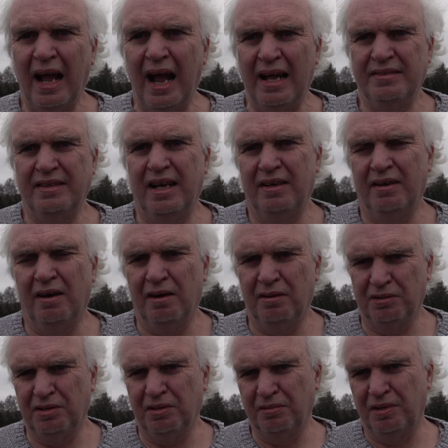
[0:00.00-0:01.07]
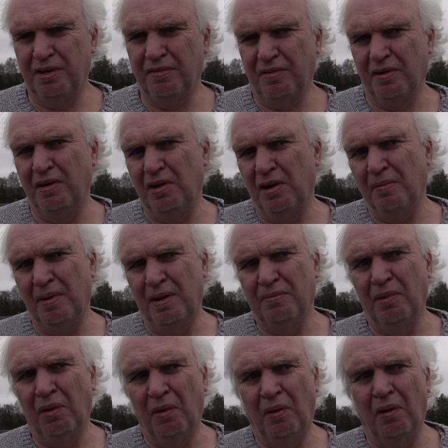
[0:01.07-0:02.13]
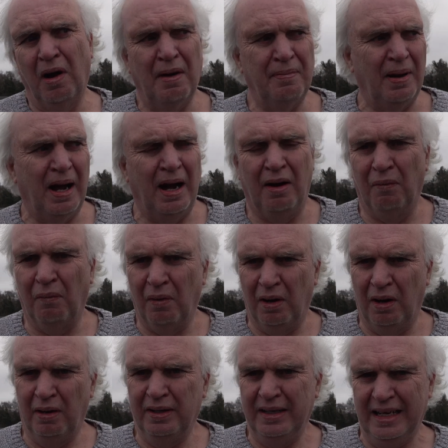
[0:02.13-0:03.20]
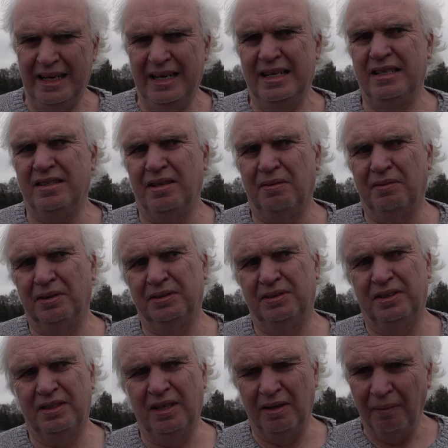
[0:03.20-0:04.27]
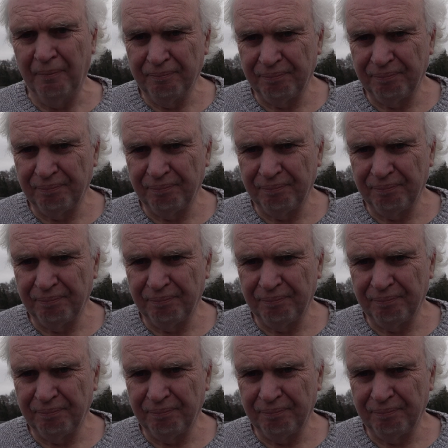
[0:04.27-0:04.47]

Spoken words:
and then I'll talk you through a little bit more about what it is I want to do.